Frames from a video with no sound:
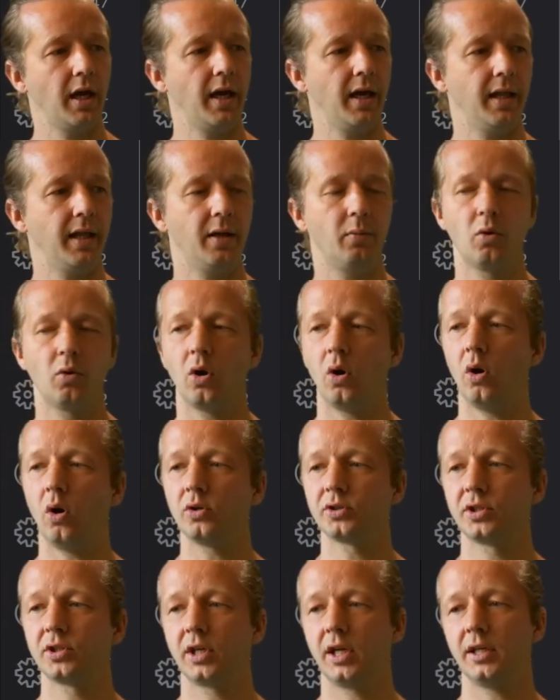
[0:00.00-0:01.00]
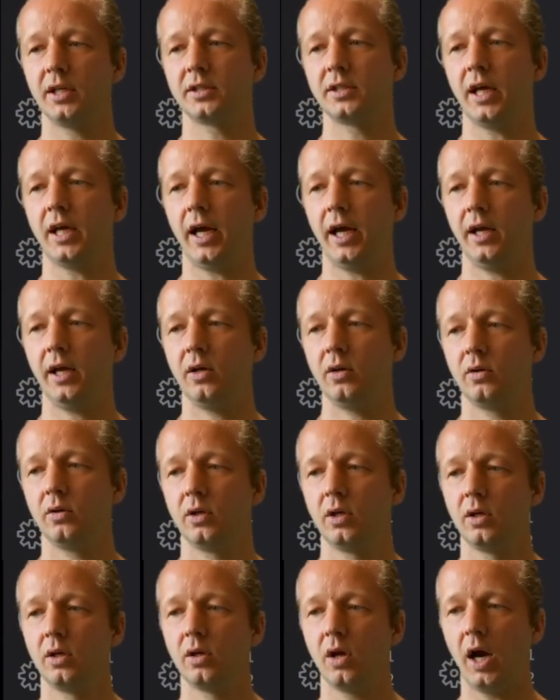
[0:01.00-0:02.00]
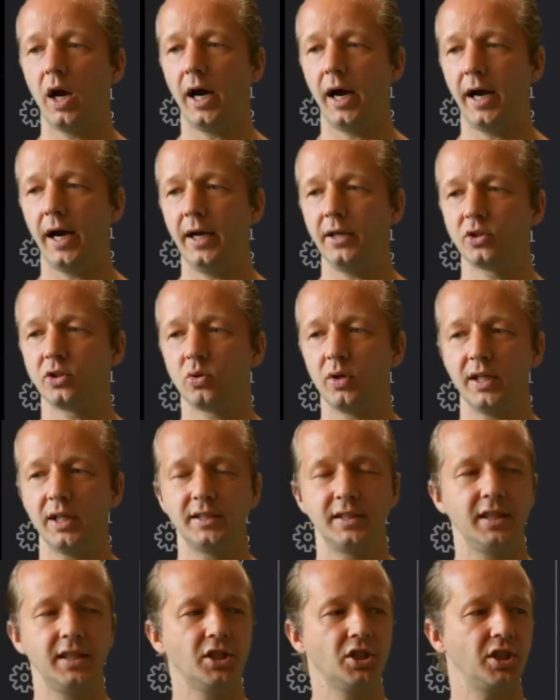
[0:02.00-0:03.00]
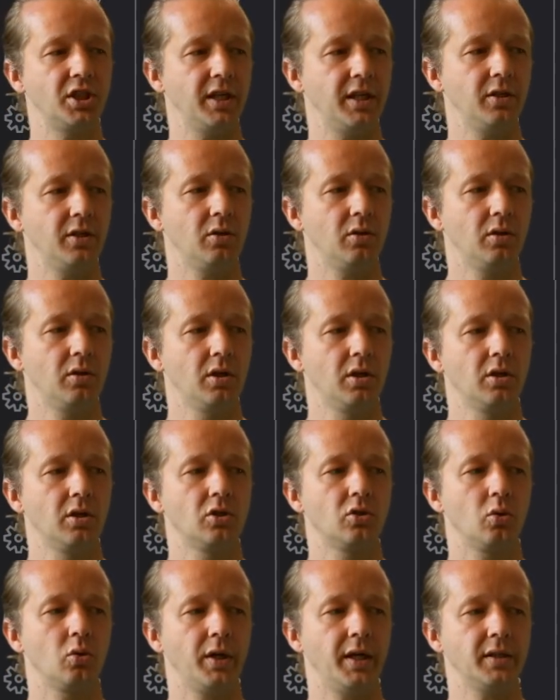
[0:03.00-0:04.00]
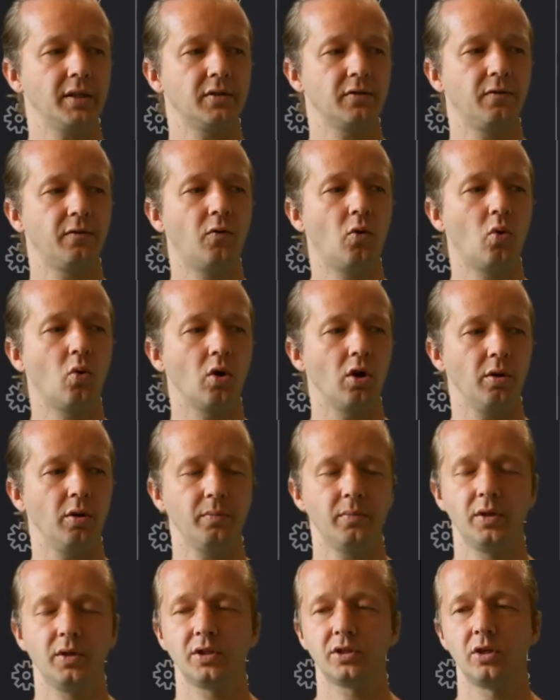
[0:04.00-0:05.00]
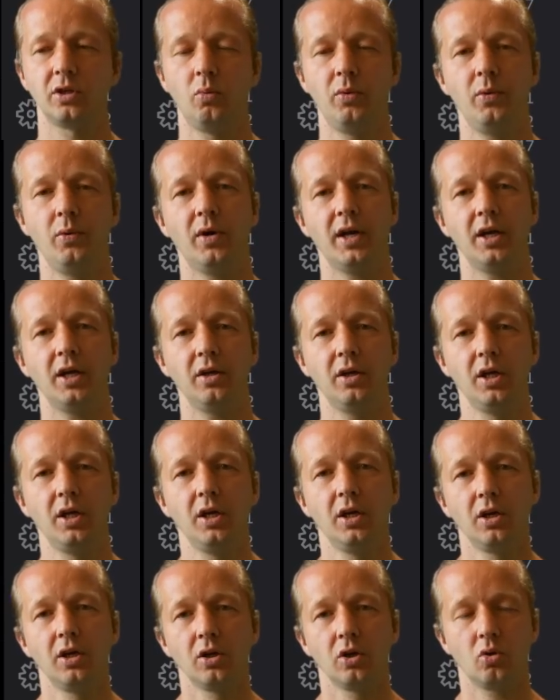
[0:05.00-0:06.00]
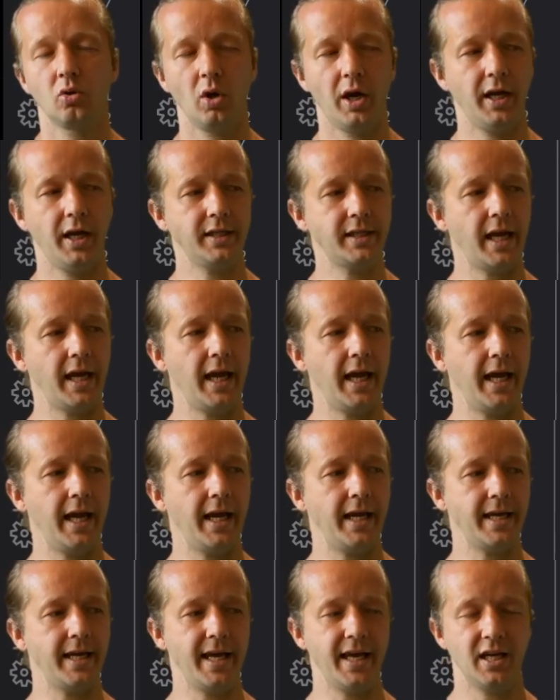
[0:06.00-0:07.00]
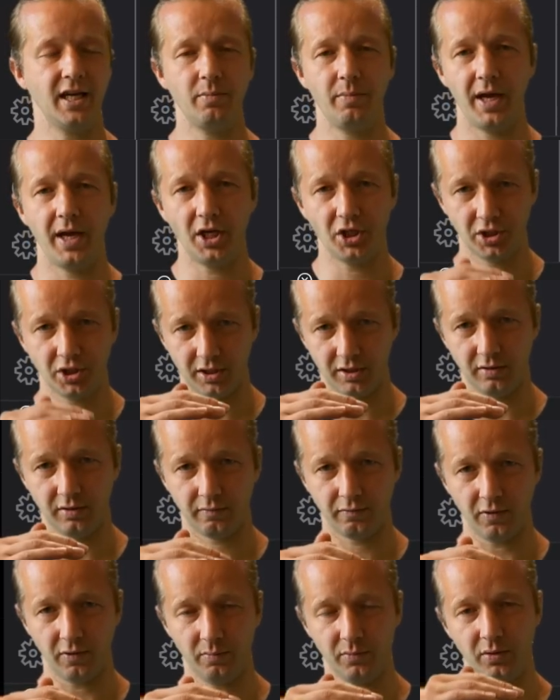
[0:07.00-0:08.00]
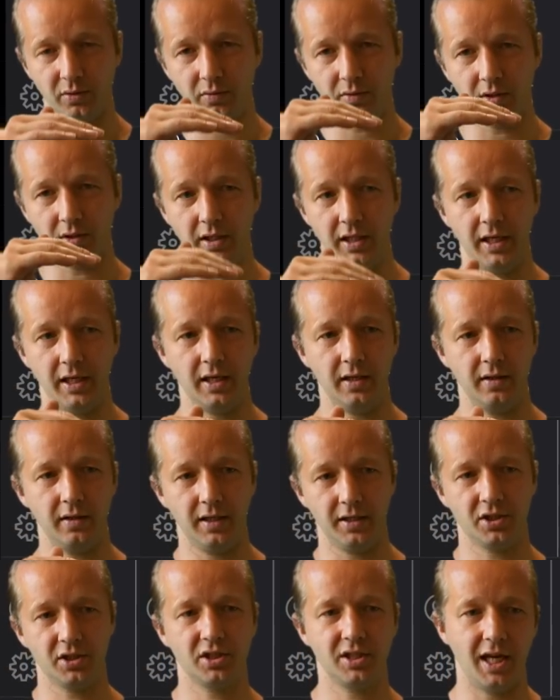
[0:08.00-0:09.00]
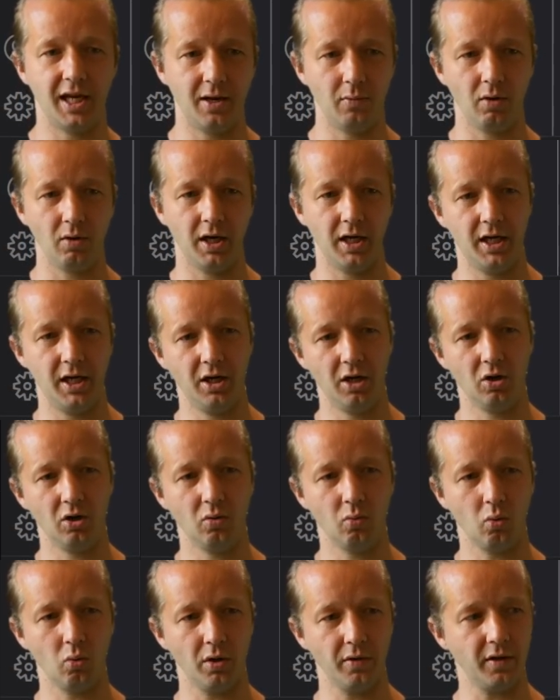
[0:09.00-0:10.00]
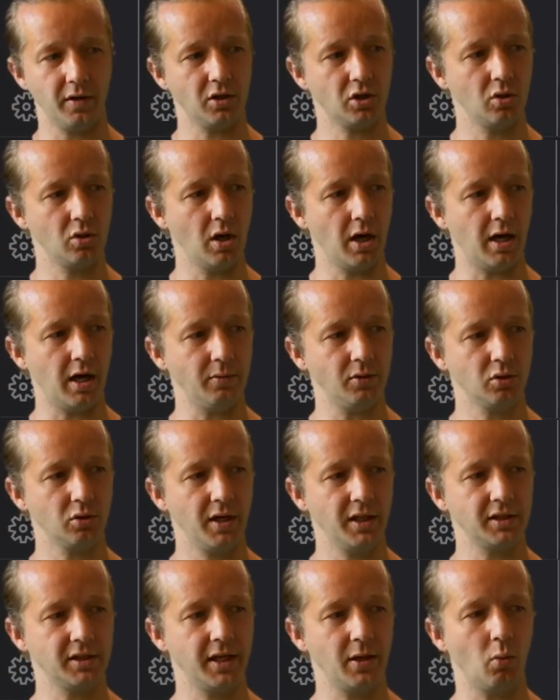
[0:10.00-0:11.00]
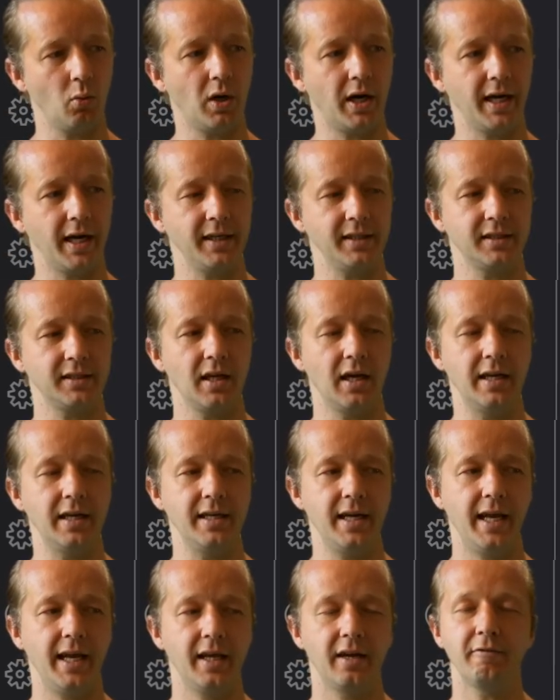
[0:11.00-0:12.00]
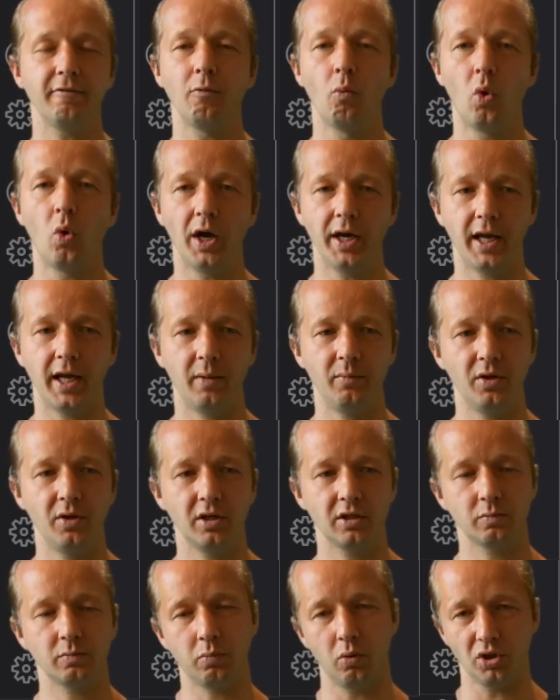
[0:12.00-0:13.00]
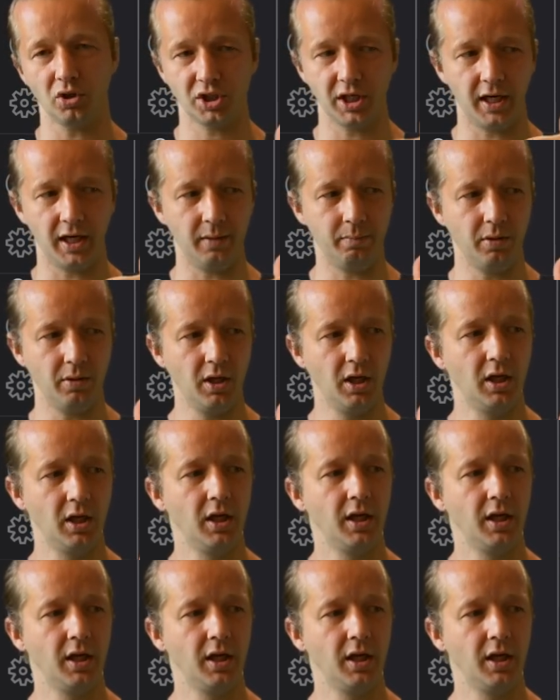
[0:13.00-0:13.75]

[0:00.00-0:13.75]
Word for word: And then we're also gonna say uh, transition, transform. So we wanna create a animation from the this state right here where the uh, translate y is a negative 1 m units pushed up